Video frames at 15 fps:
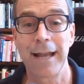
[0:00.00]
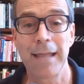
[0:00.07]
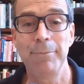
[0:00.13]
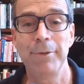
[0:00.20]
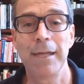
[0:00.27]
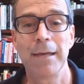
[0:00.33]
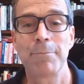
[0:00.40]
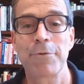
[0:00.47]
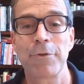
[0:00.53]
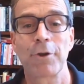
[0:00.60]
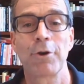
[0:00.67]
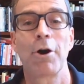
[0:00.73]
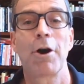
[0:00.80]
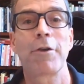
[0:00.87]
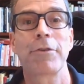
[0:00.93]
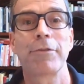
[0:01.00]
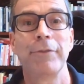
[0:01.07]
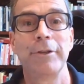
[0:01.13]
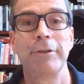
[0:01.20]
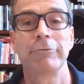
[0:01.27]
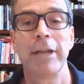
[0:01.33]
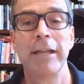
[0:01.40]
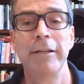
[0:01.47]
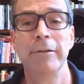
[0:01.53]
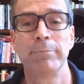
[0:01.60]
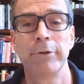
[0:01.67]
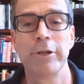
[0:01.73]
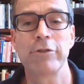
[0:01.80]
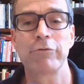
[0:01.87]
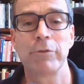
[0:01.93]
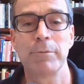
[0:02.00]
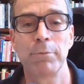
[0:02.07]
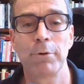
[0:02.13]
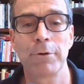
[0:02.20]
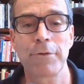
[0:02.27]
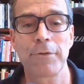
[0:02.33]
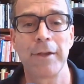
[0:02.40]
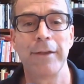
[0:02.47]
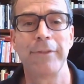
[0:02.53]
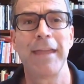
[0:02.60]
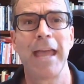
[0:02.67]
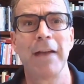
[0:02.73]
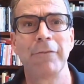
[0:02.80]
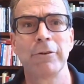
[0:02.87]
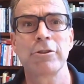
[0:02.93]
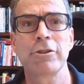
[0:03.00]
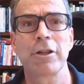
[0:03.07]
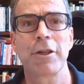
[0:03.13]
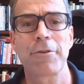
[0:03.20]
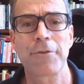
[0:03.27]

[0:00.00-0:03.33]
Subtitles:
IBM's The Cost of a Data Breach report stated the average